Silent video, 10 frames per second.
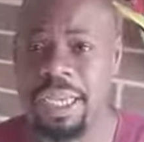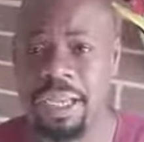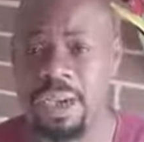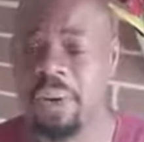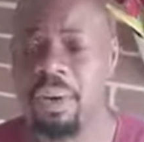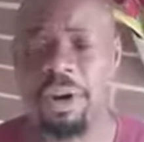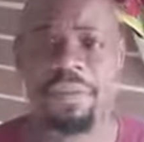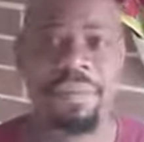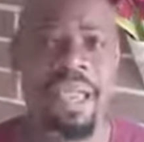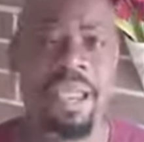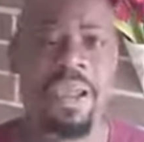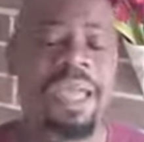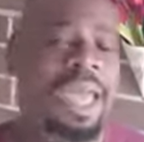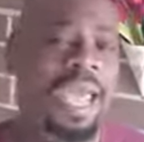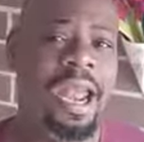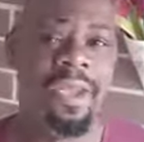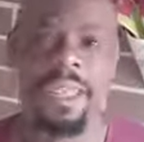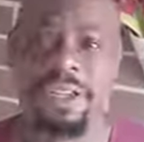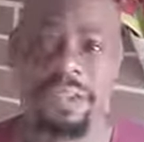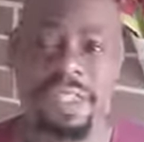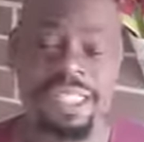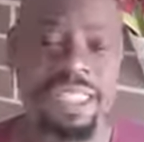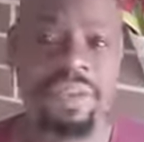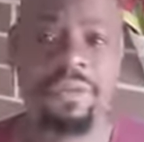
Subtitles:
you can order it from there. And all you have to do is just look for